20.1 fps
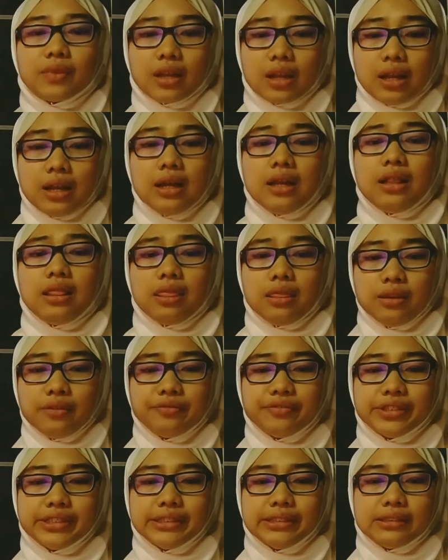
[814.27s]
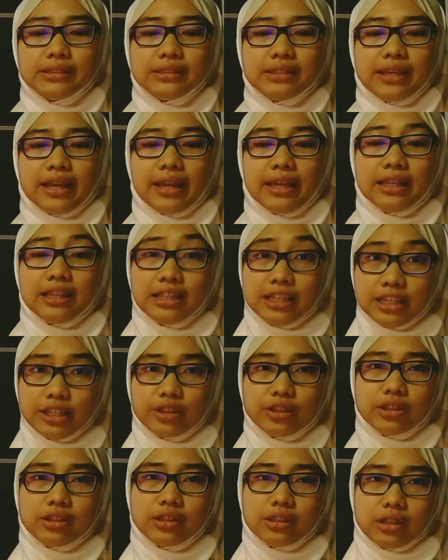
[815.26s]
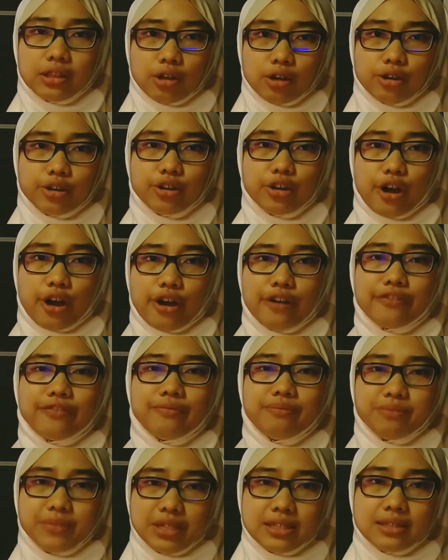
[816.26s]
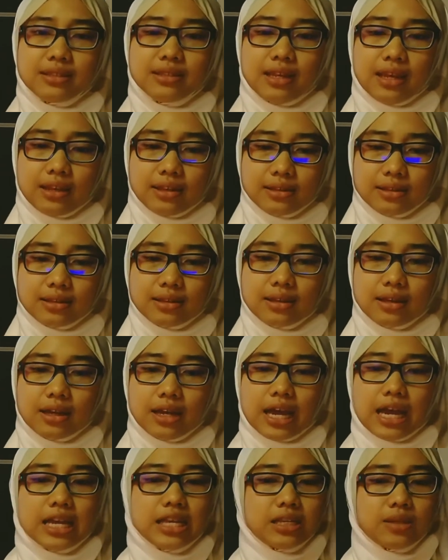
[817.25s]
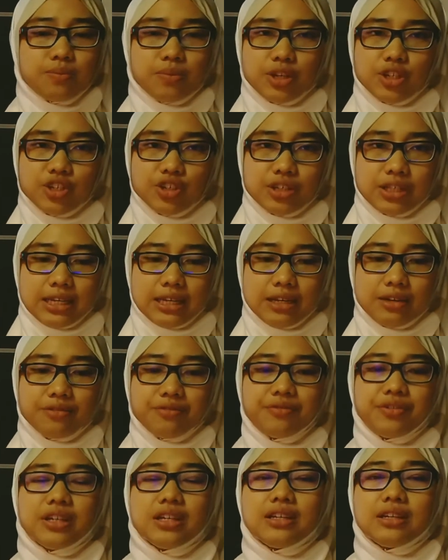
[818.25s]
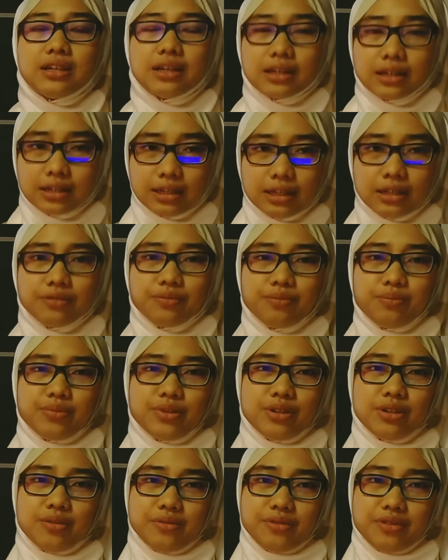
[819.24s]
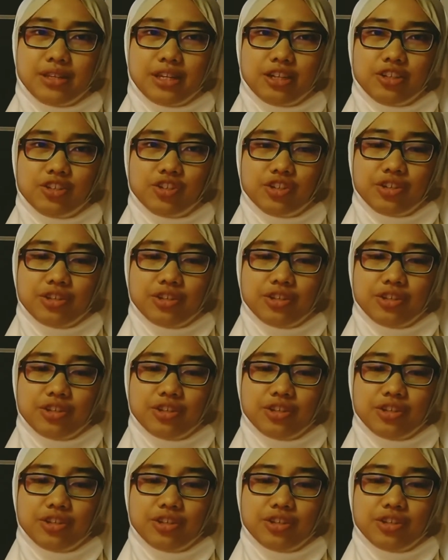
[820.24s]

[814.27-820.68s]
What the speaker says: Nervous can lead to a lot of mistakes, especially regarding pronunciations.